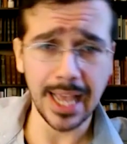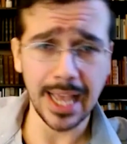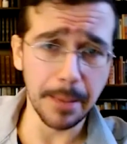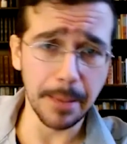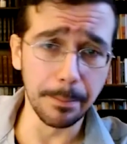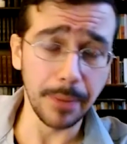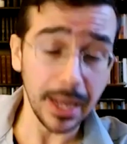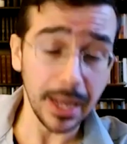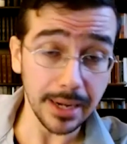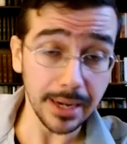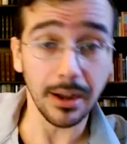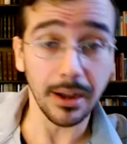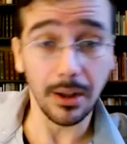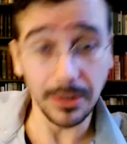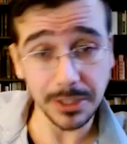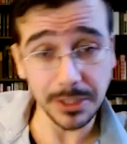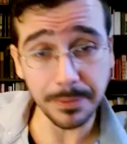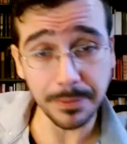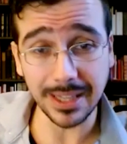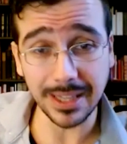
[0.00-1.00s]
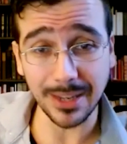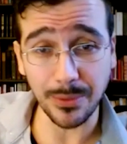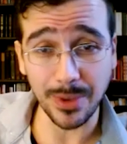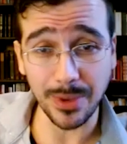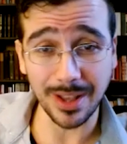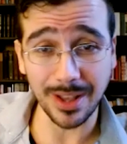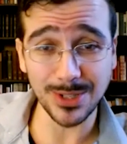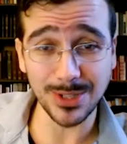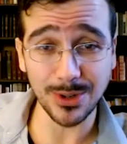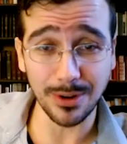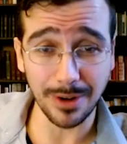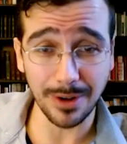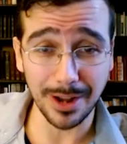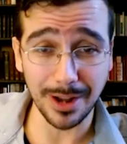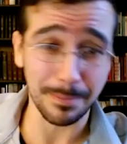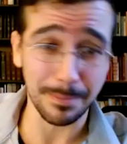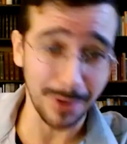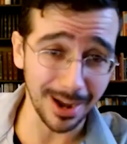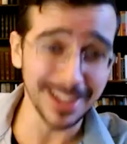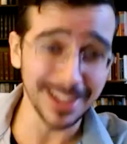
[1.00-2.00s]
But ultimately, we also, on
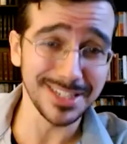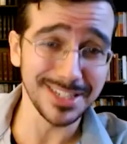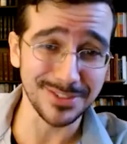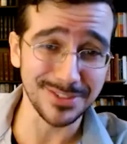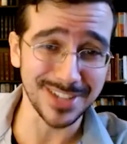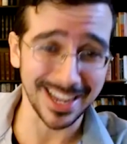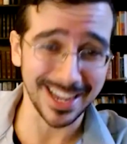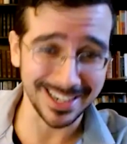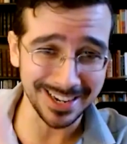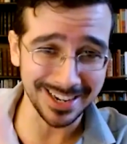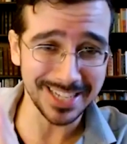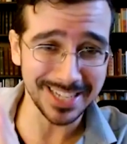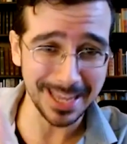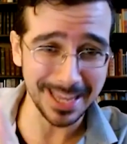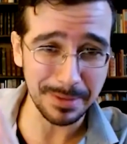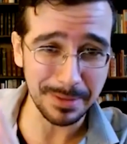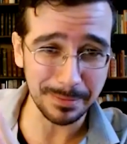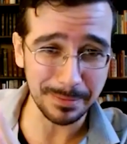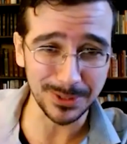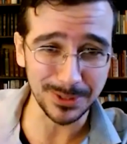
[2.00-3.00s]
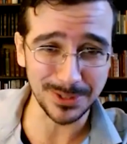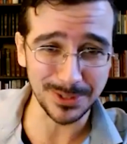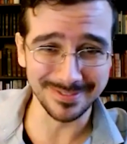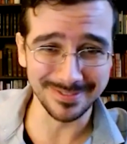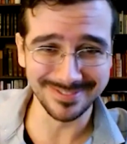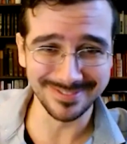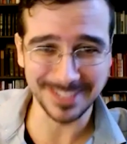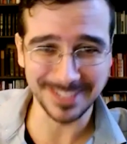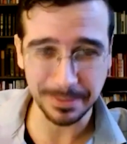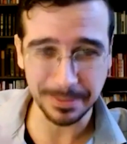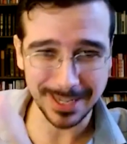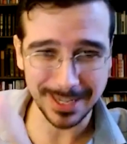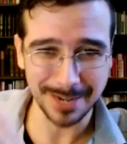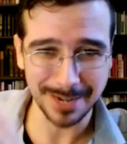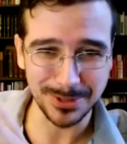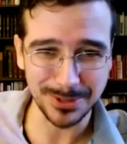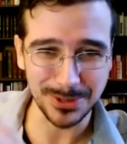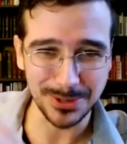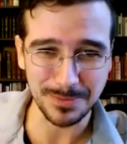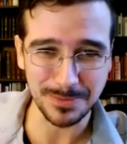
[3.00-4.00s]
a positive side, not to get people to
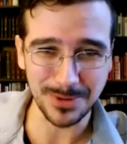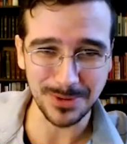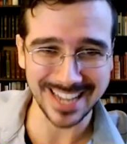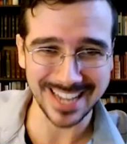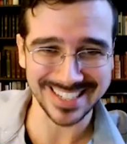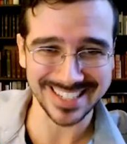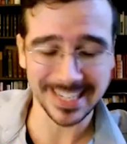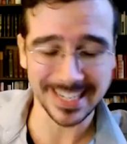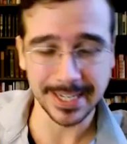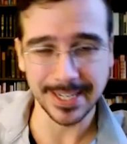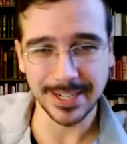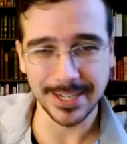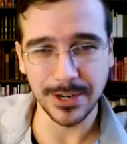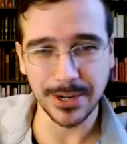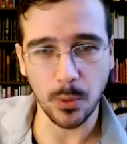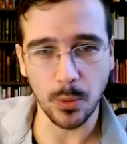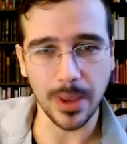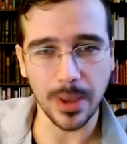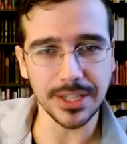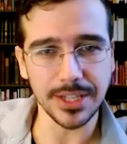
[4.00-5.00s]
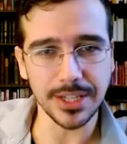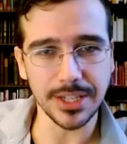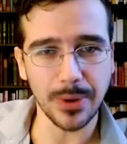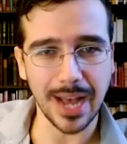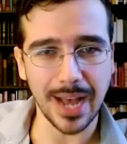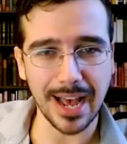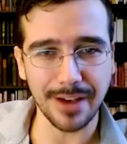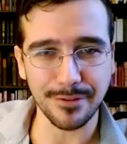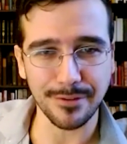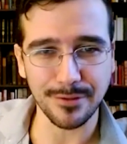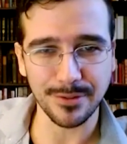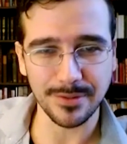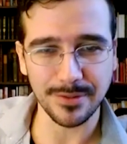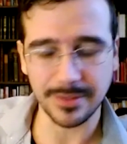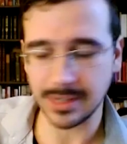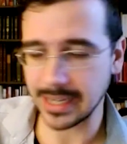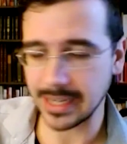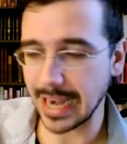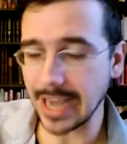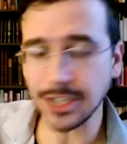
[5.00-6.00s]
become too depressed, we also have
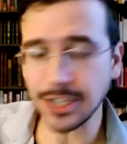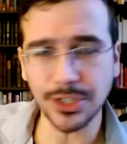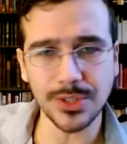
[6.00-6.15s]
nation